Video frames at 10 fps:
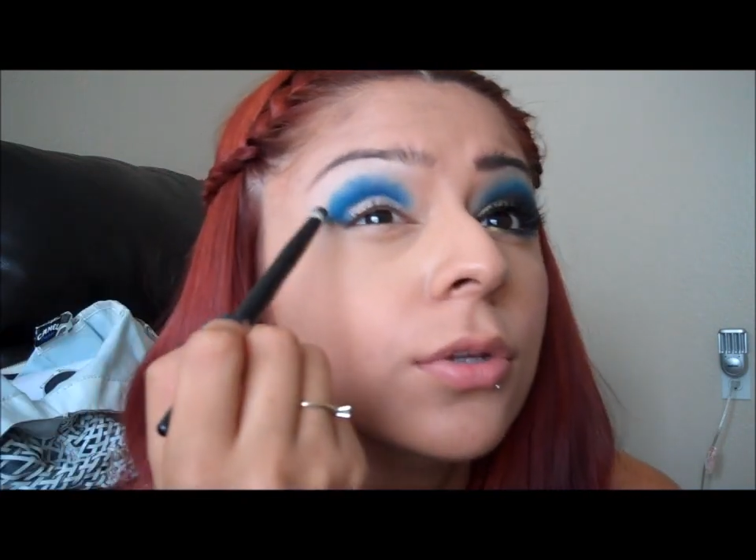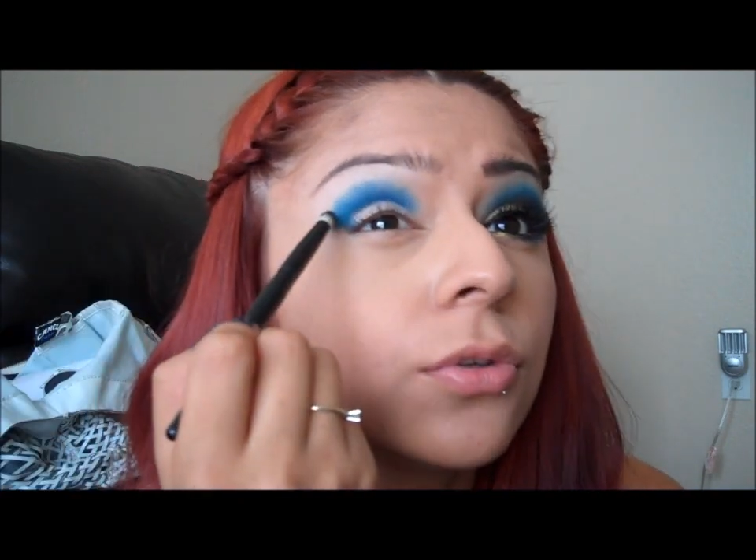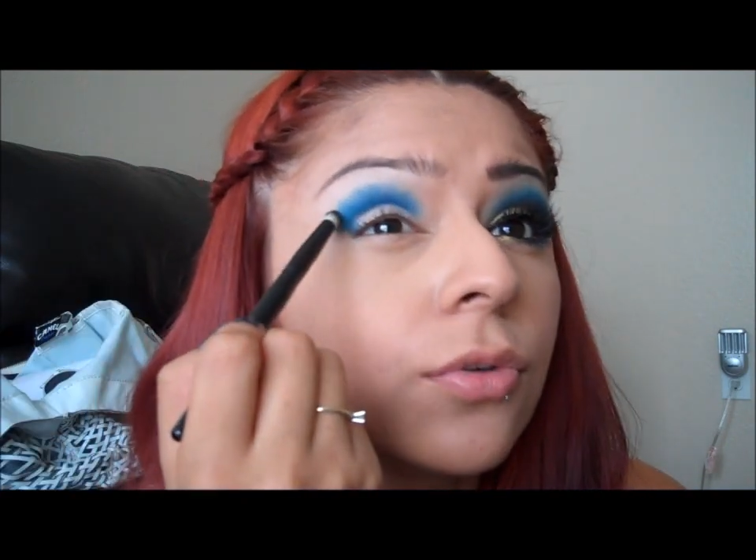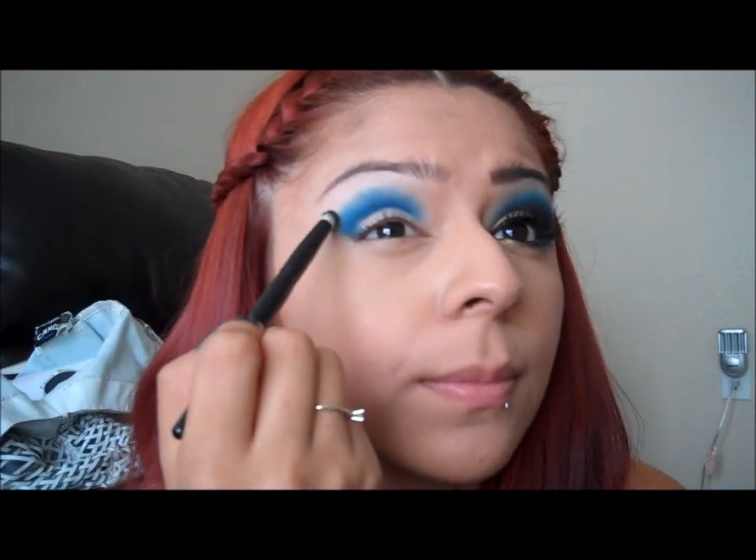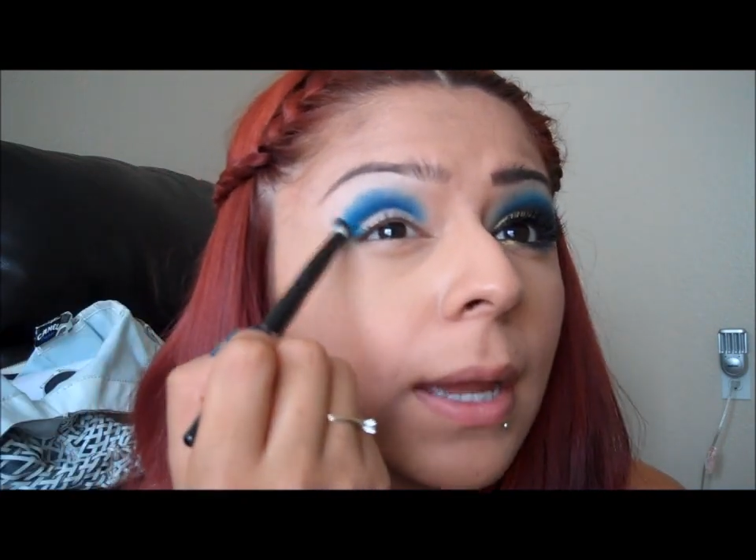
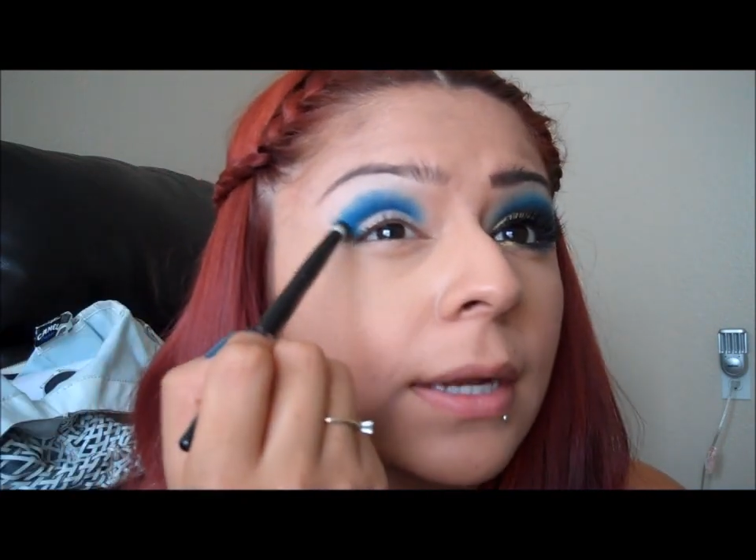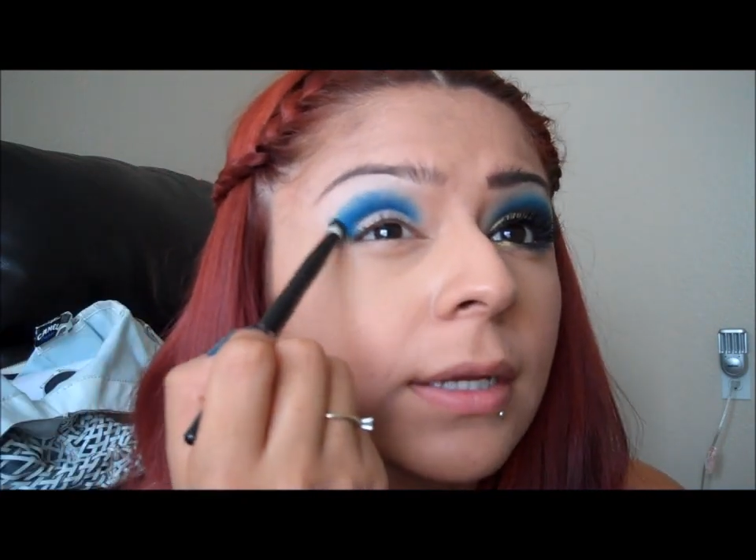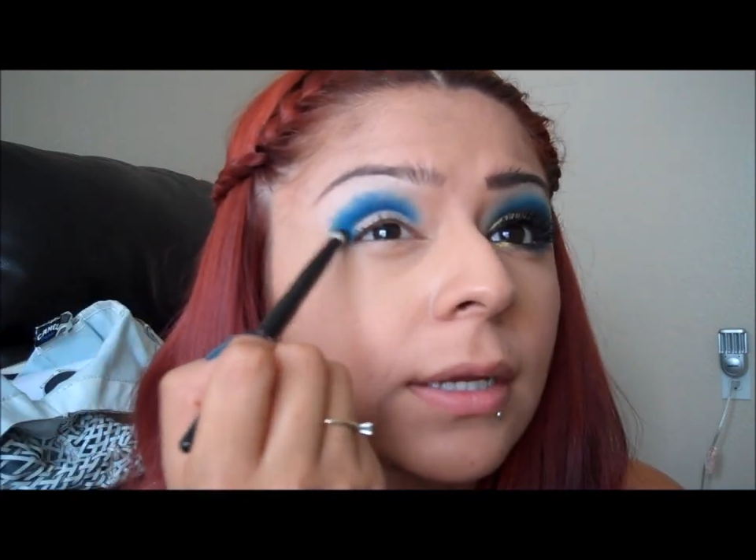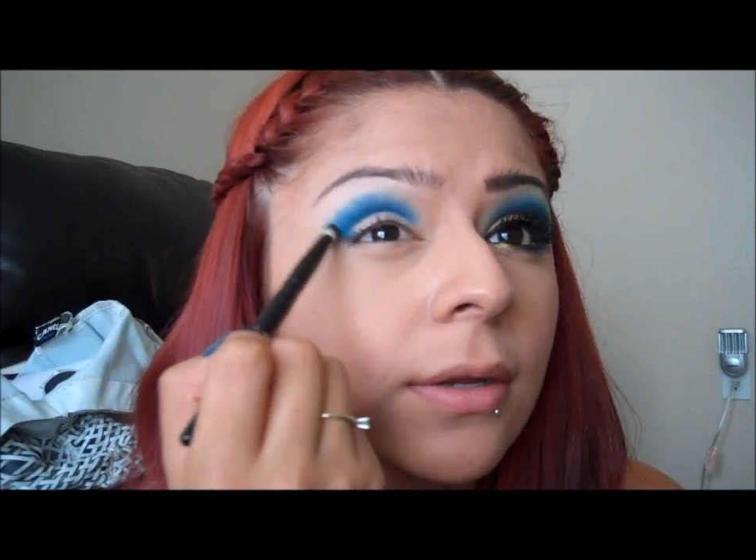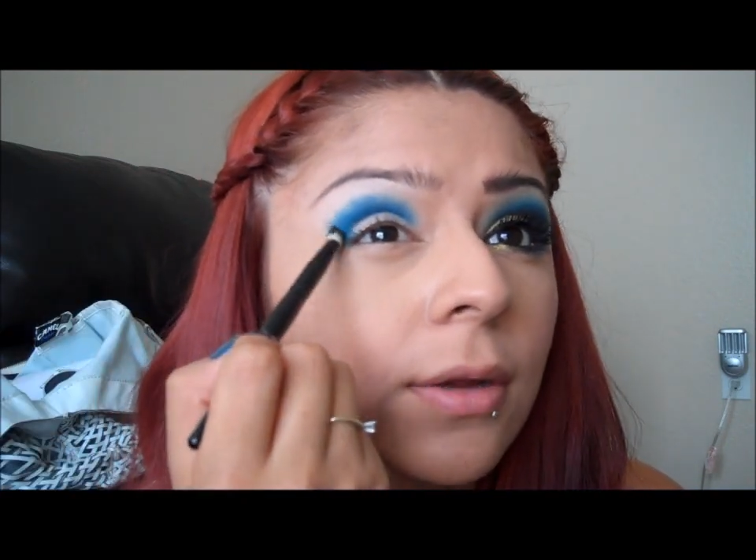
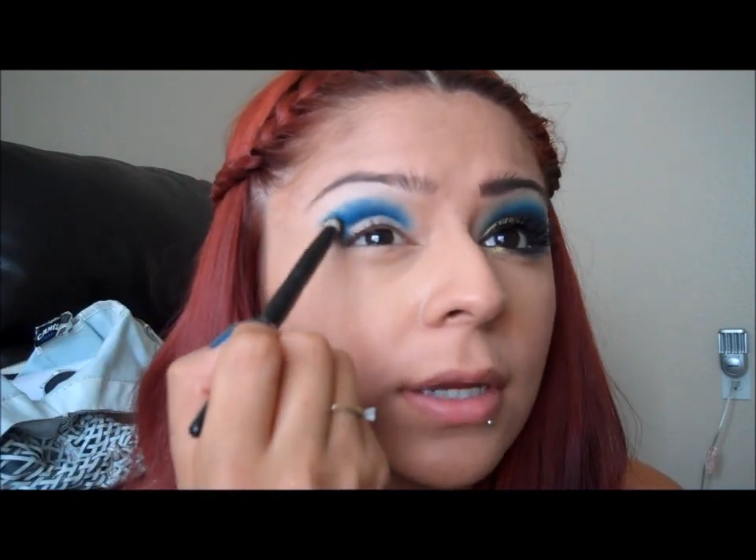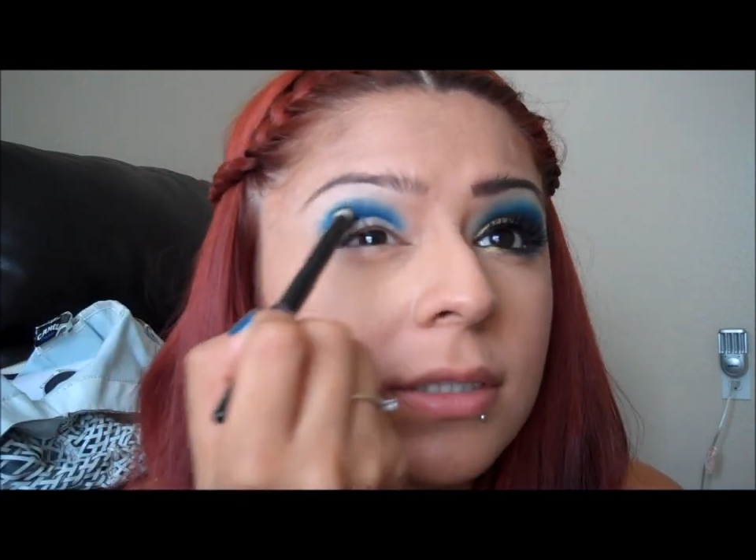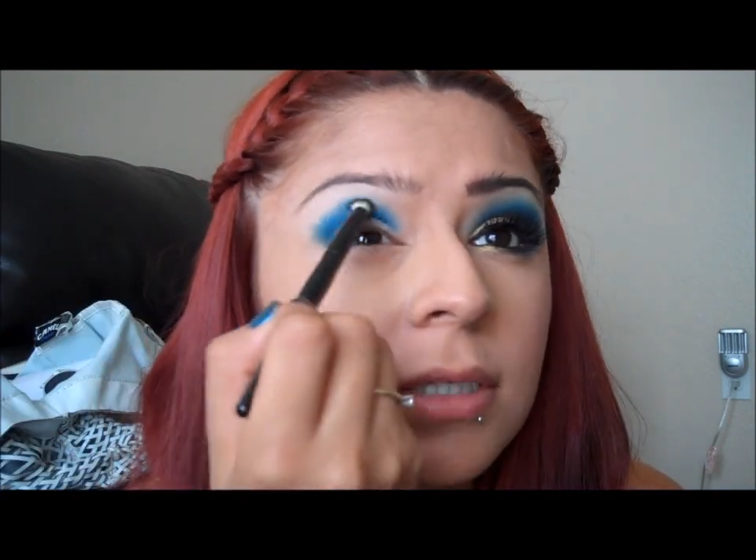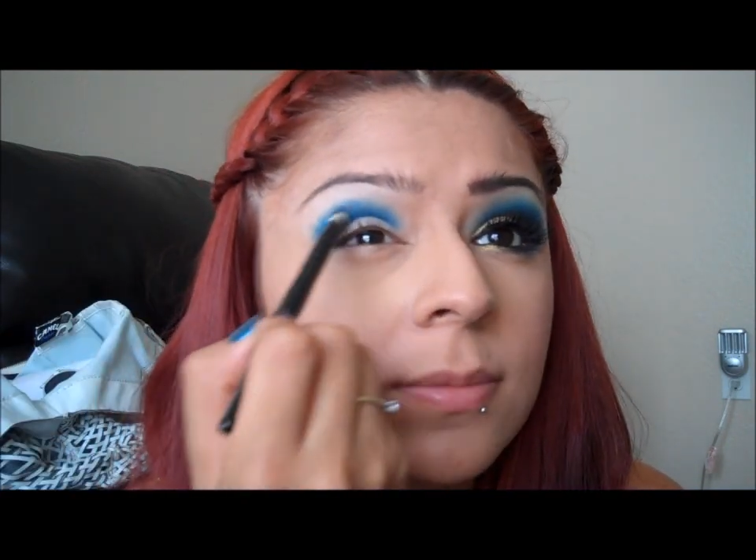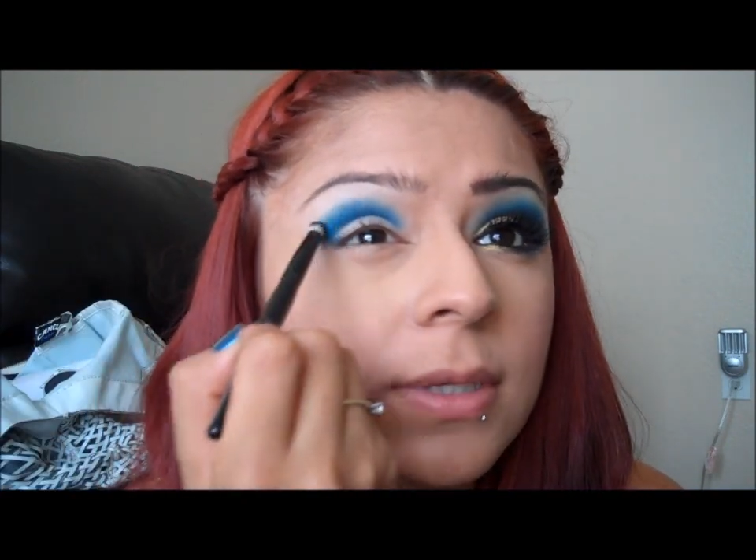dramatic and
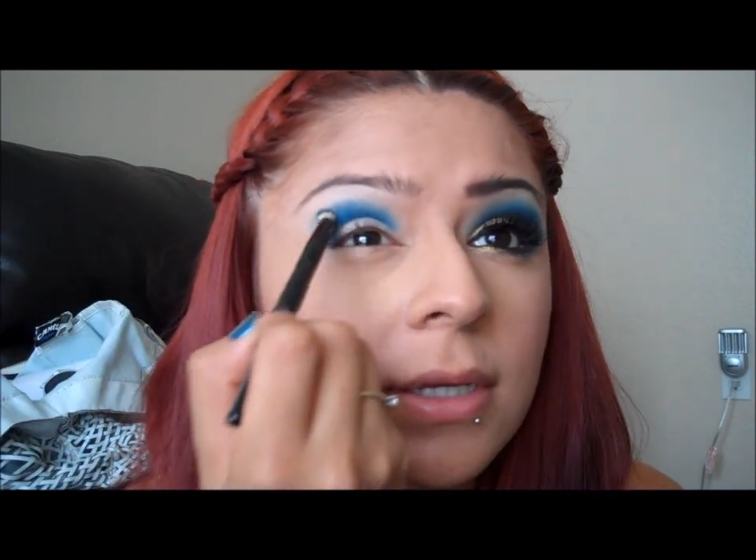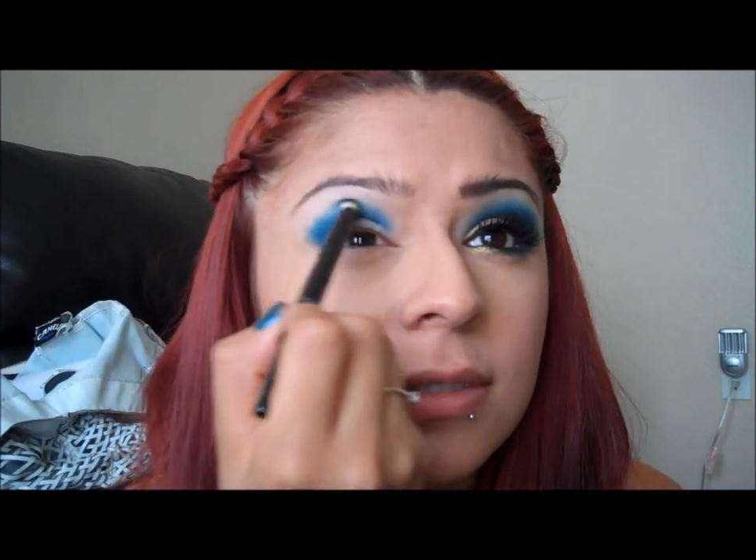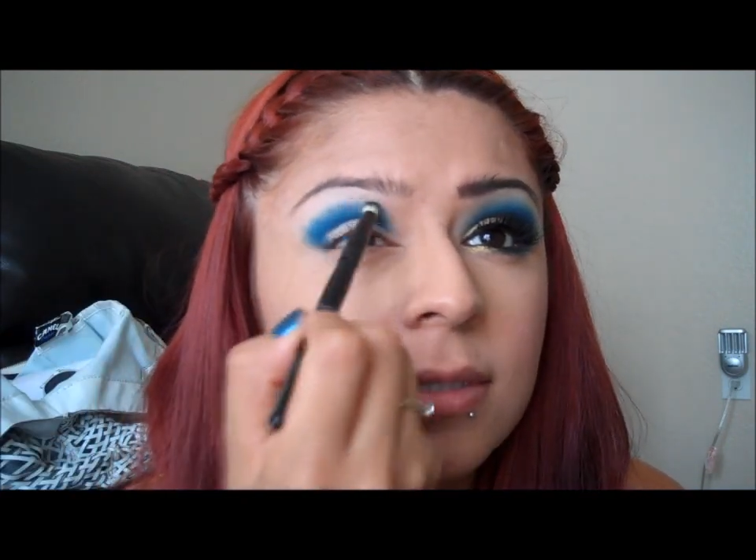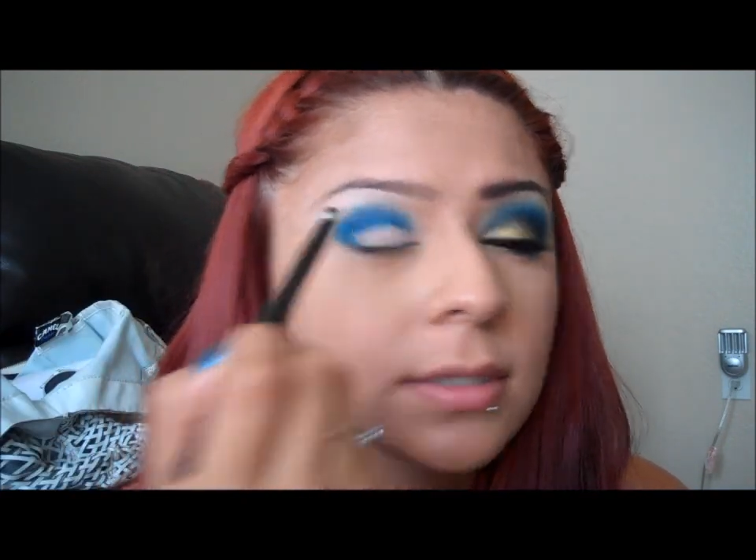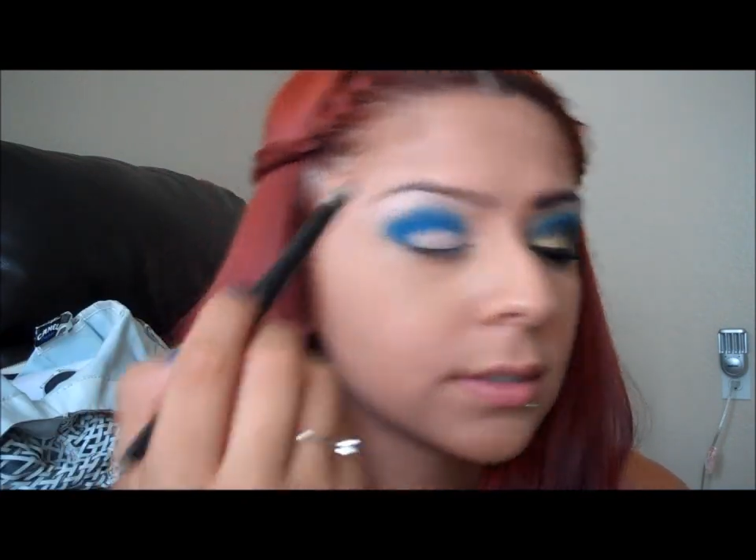crazy
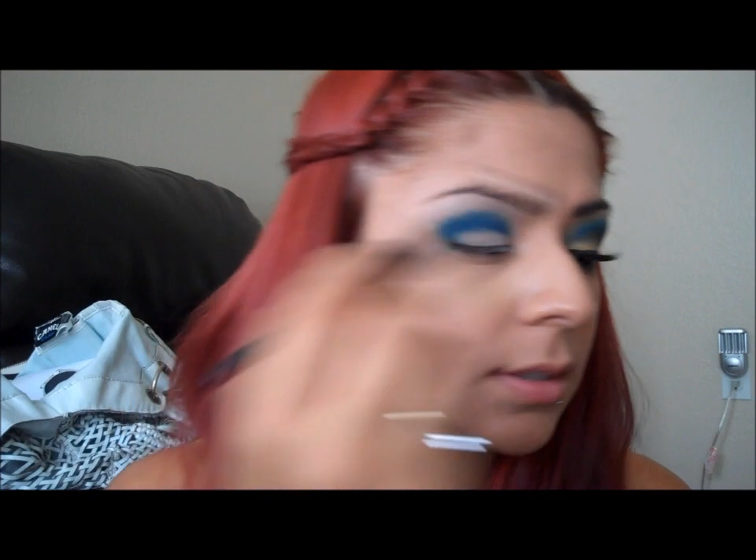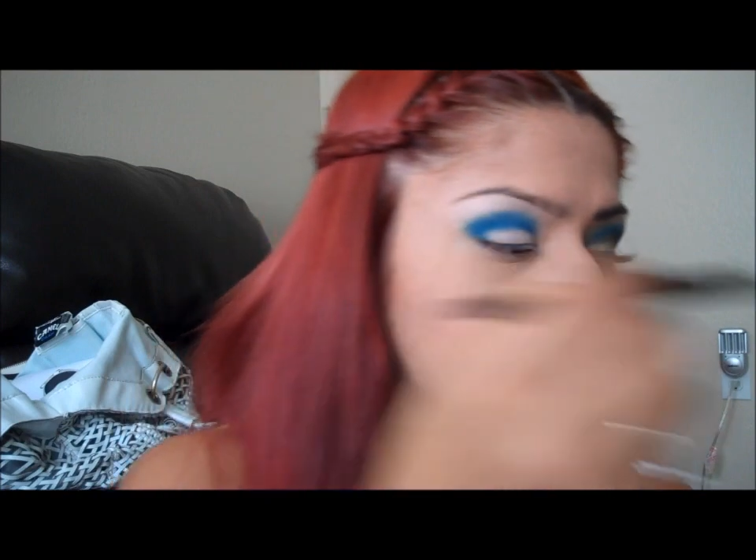because